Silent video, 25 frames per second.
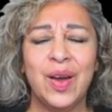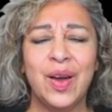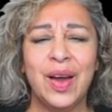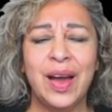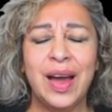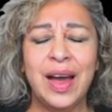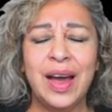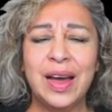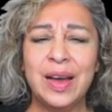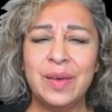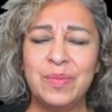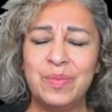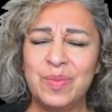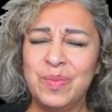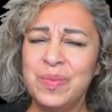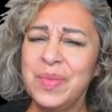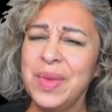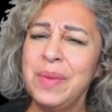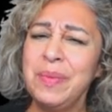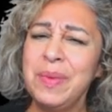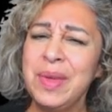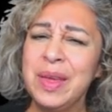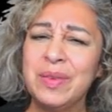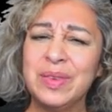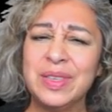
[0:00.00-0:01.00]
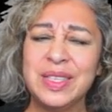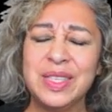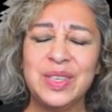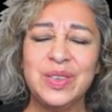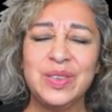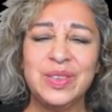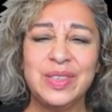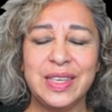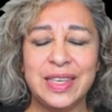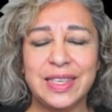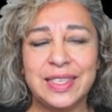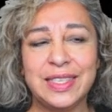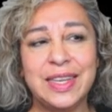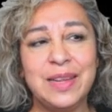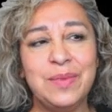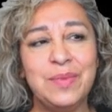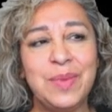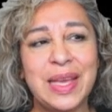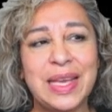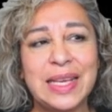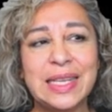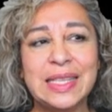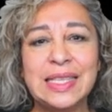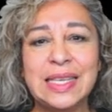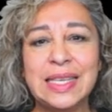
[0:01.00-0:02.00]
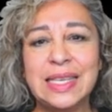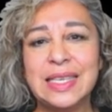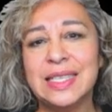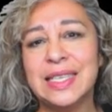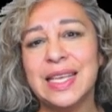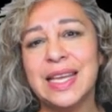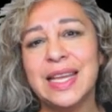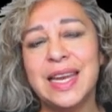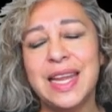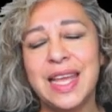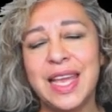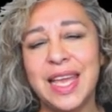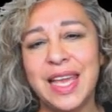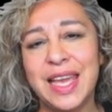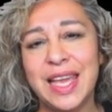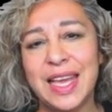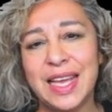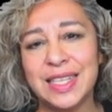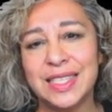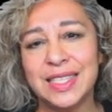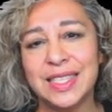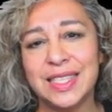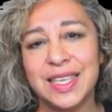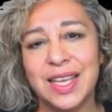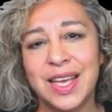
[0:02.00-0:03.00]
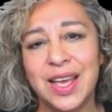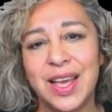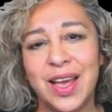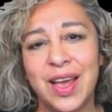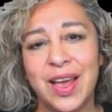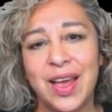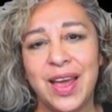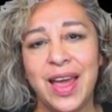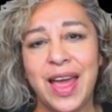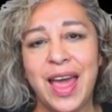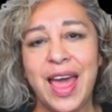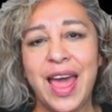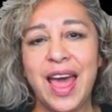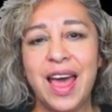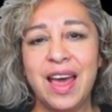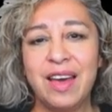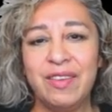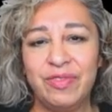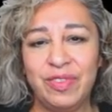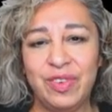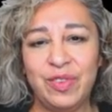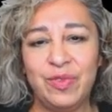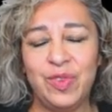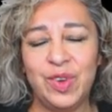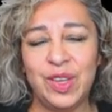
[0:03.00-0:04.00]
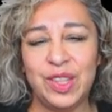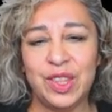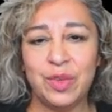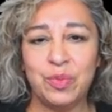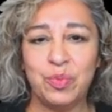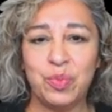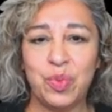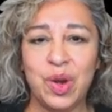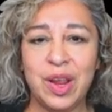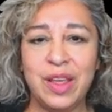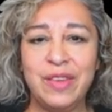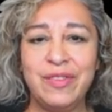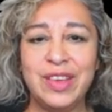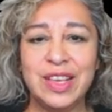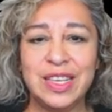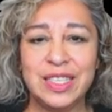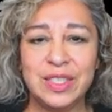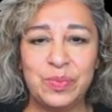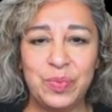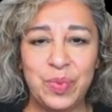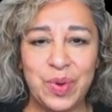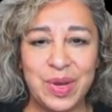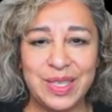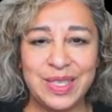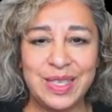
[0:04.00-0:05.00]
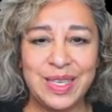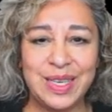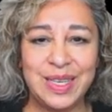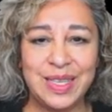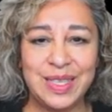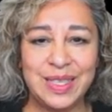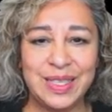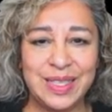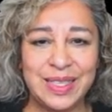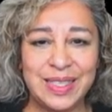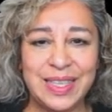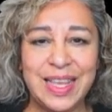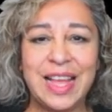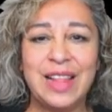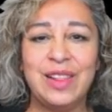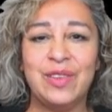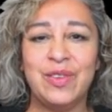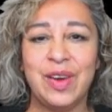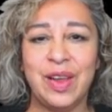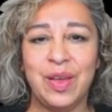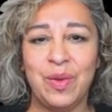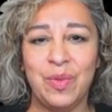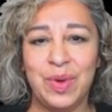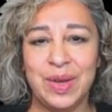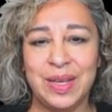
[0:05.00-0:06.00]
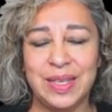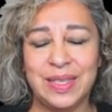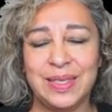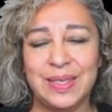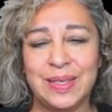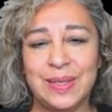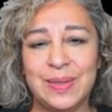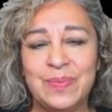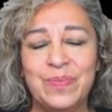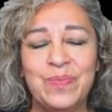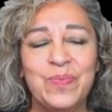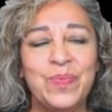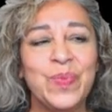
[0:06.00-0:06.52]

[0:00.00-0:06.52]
Maybe it was 216, because he said he gets half of what the previous president's salary was.